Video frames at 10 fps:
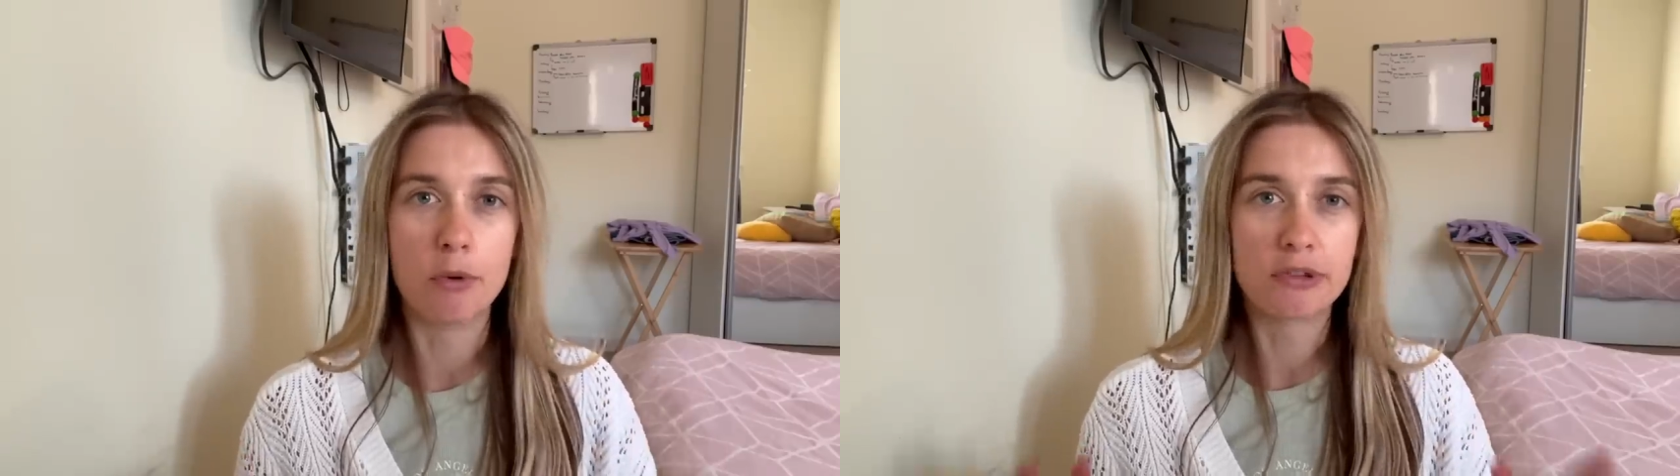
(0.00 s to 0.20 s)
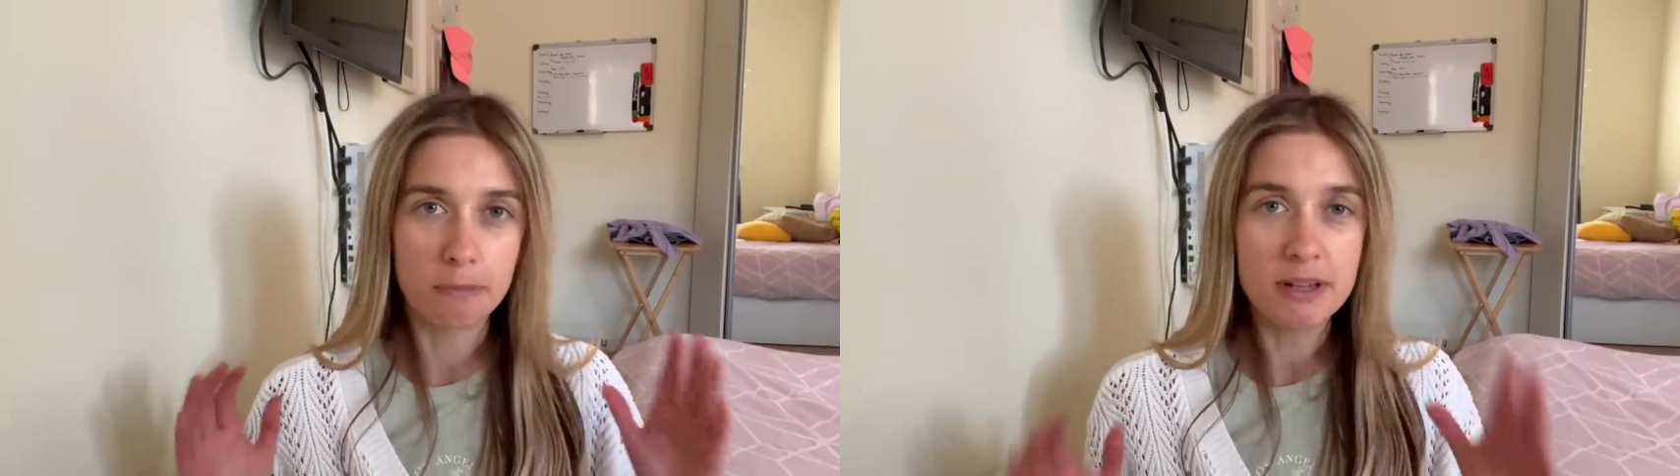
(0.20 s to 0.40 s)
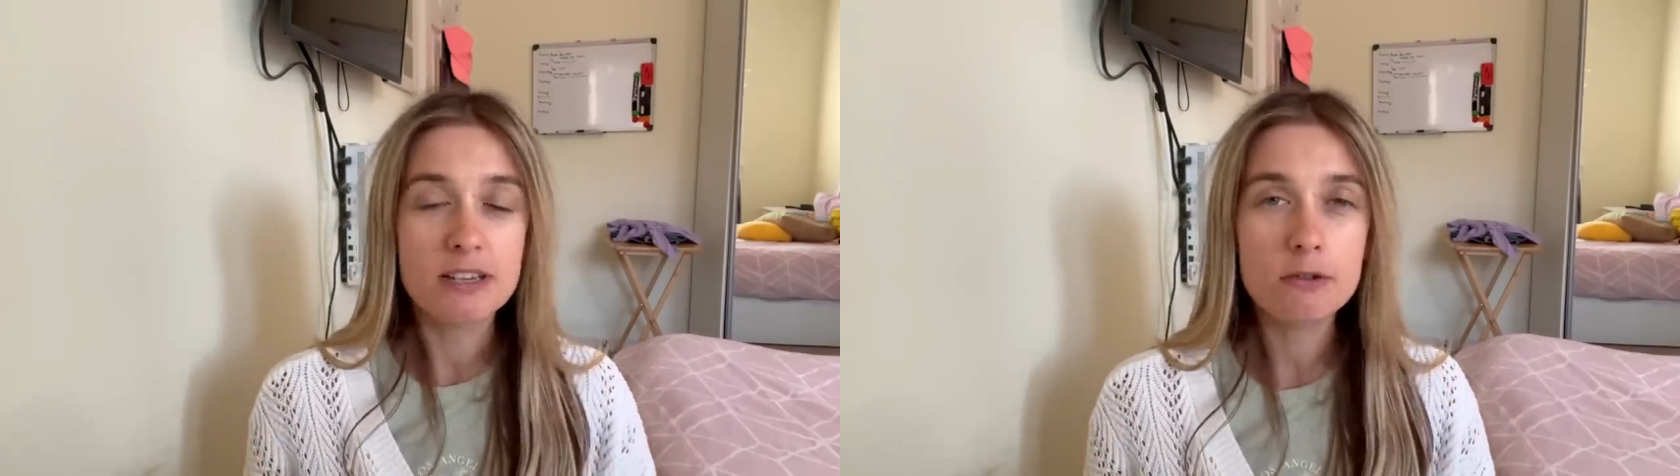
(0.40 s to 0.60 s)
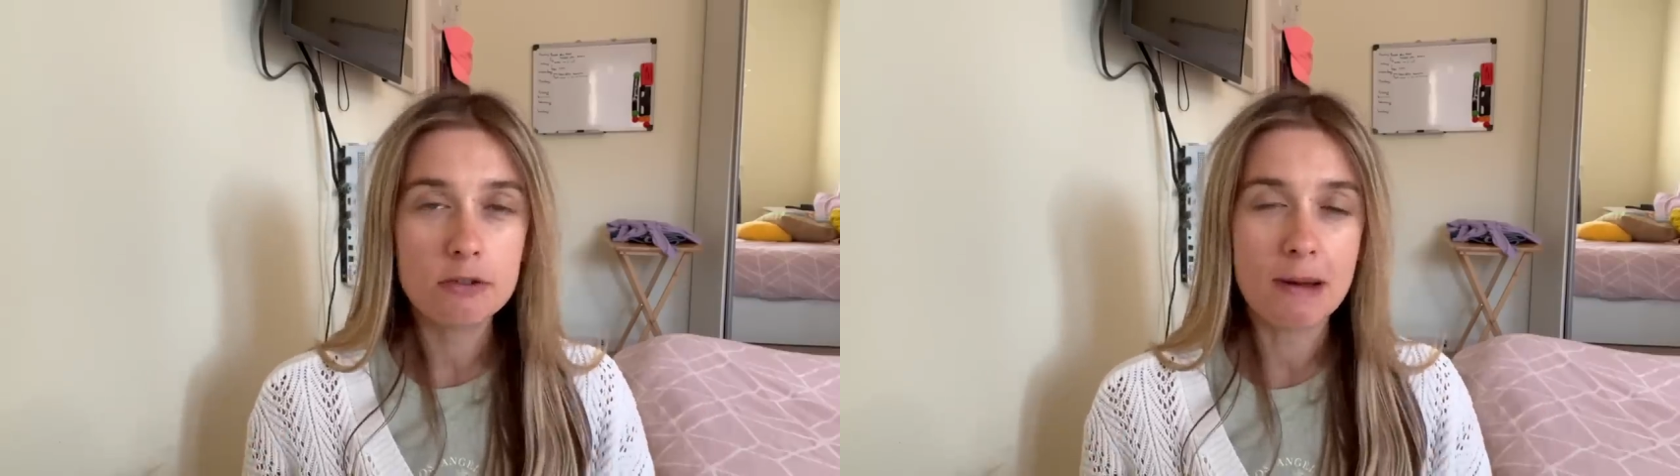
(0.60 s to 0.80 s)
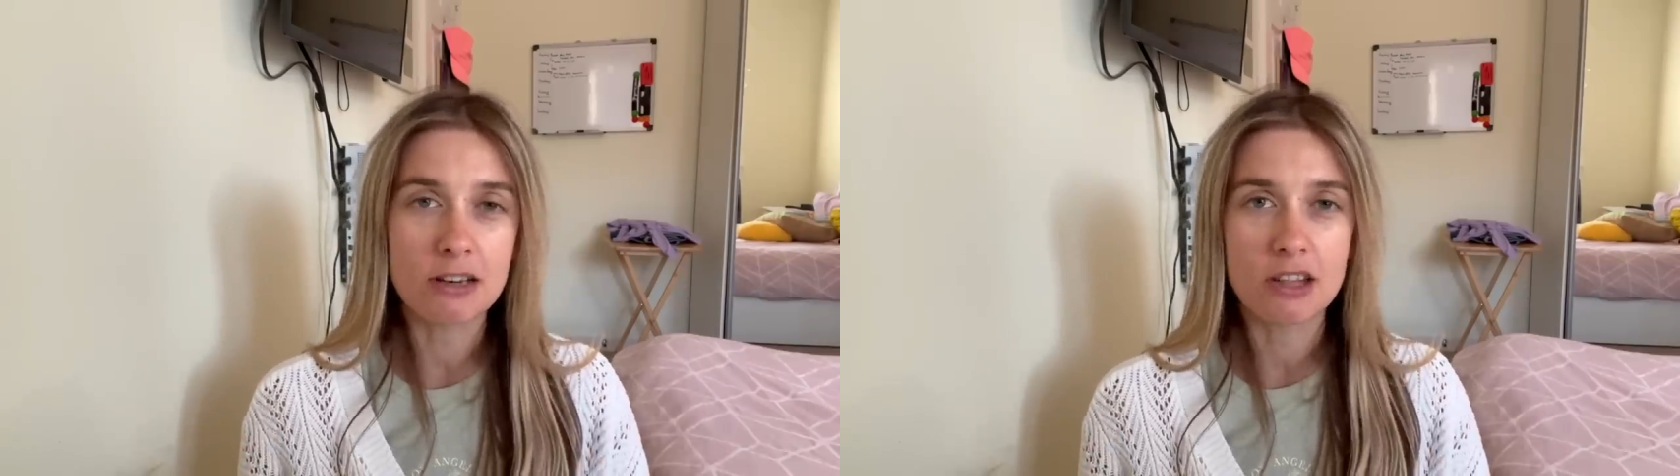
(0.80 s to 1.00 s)
So please do
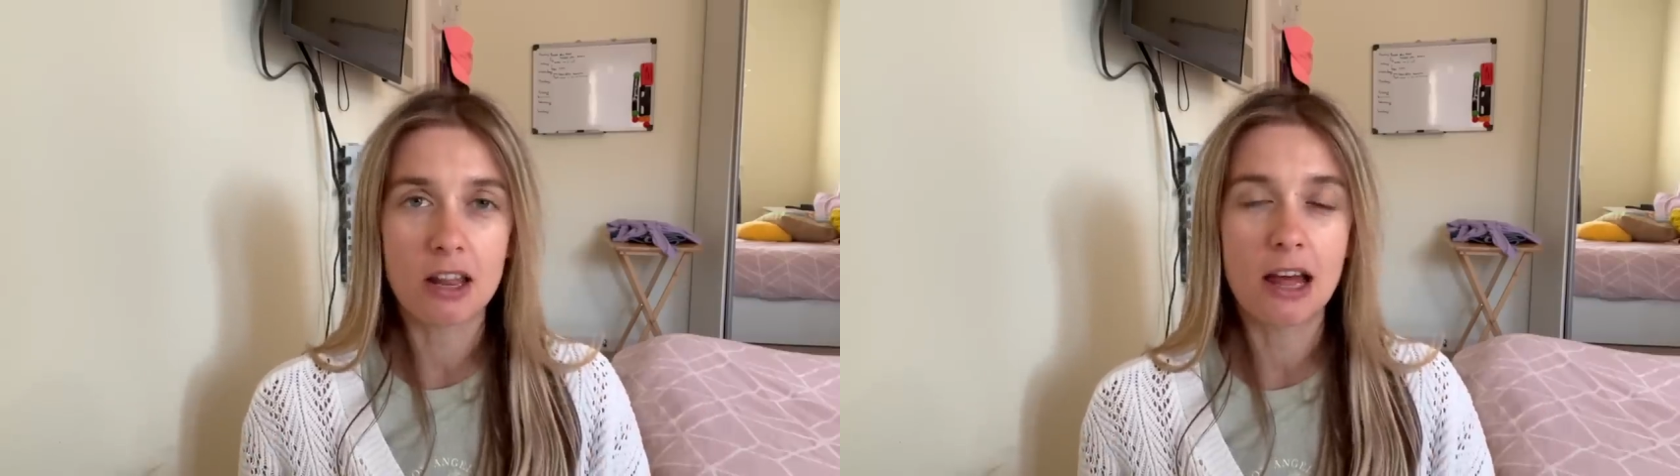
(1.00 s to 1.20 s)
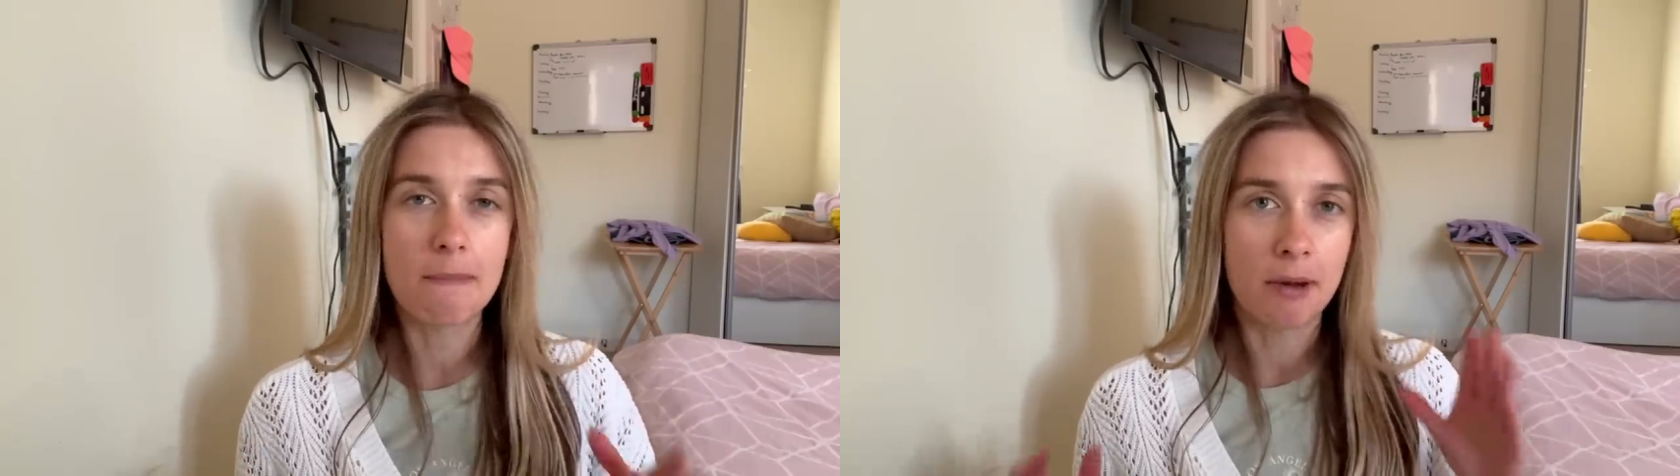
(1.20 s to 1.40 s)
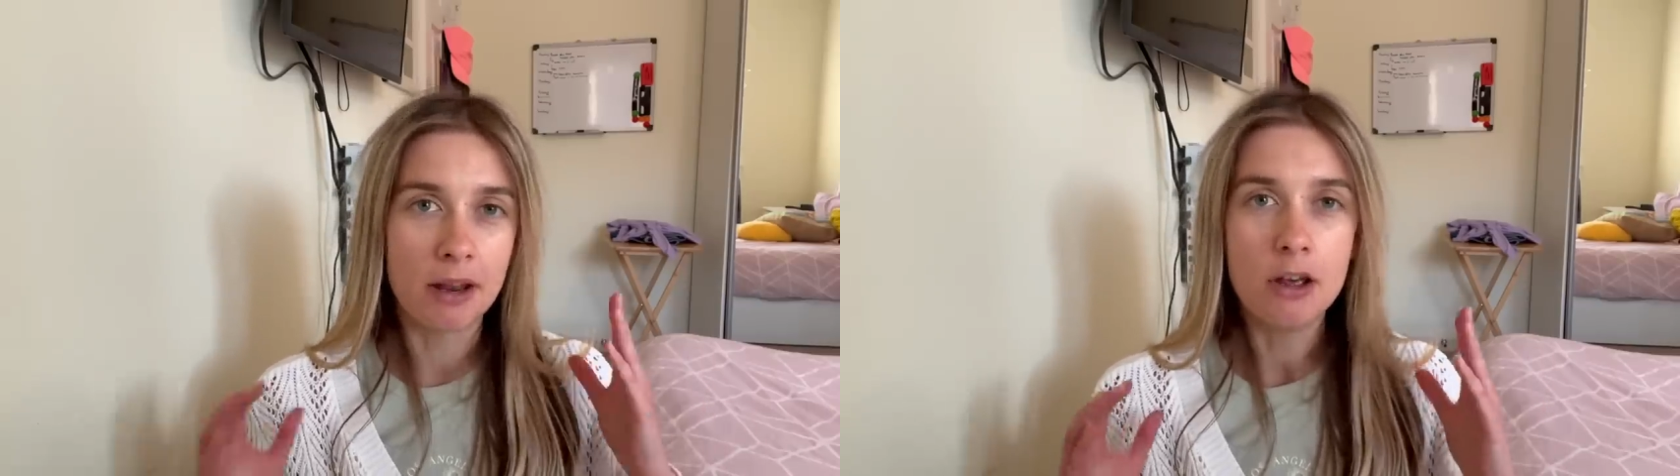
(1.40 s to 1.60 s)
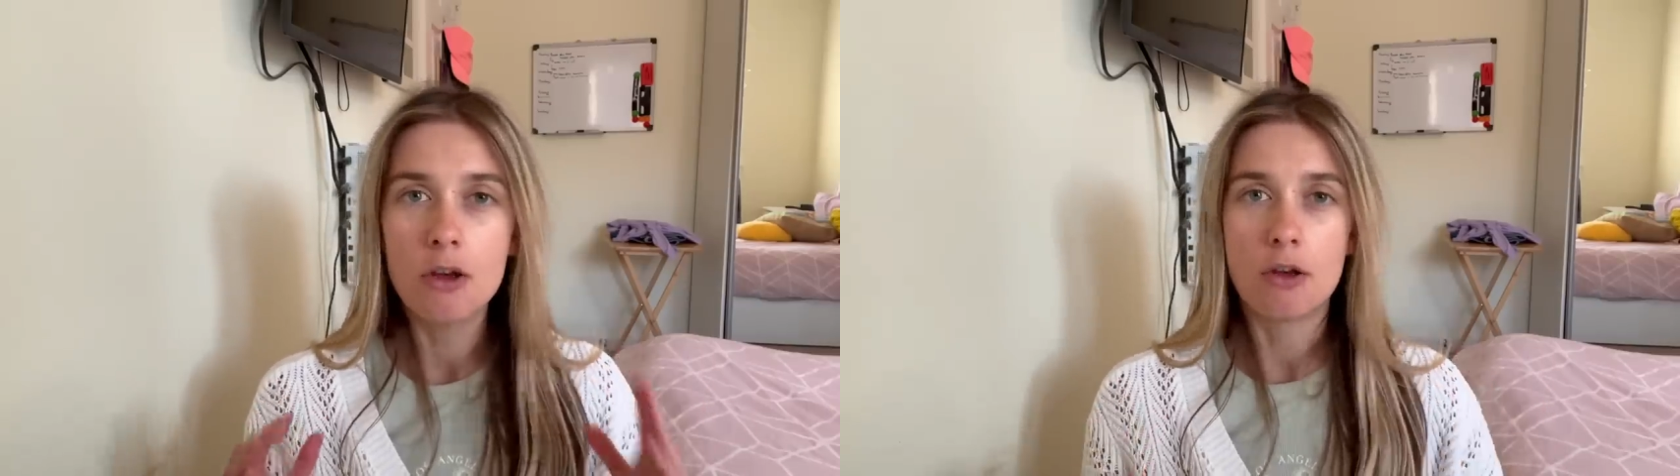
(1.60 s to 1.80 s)
smash that like button.